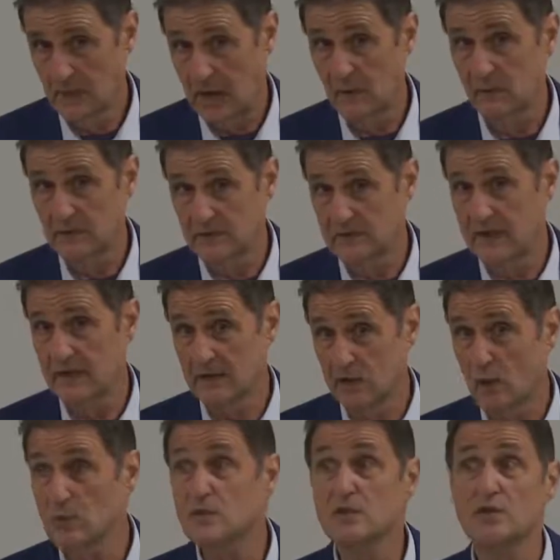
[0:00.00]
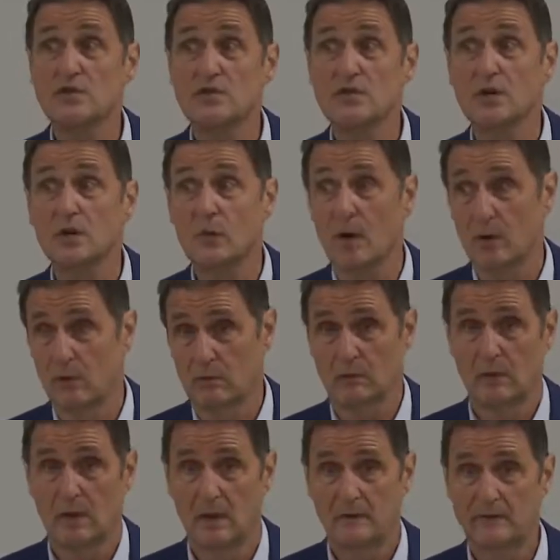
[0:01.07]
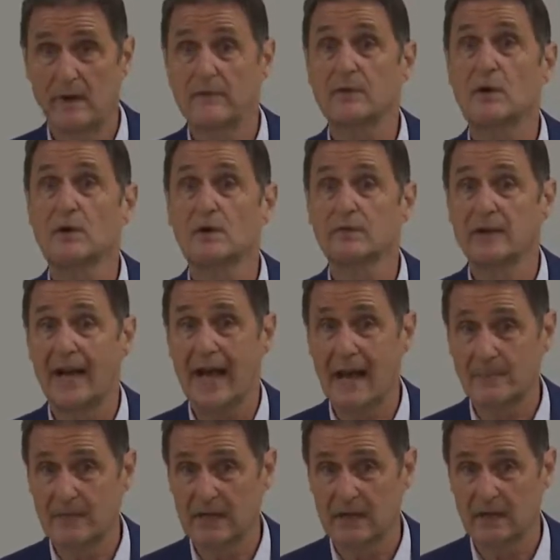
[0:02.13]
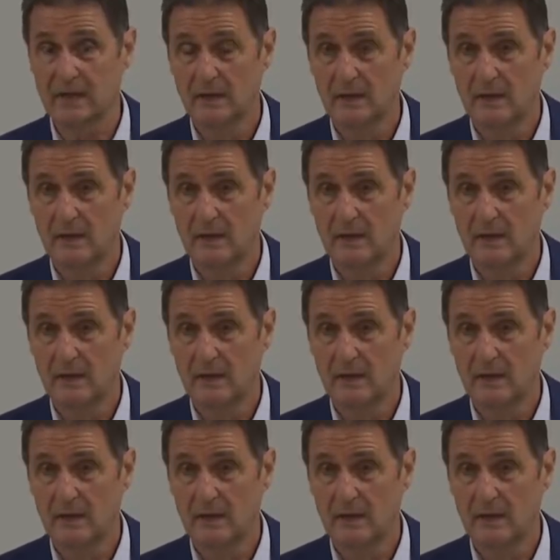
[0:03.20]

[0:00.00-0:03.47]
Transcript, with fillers: I would say close to 0. Never heard of it happening.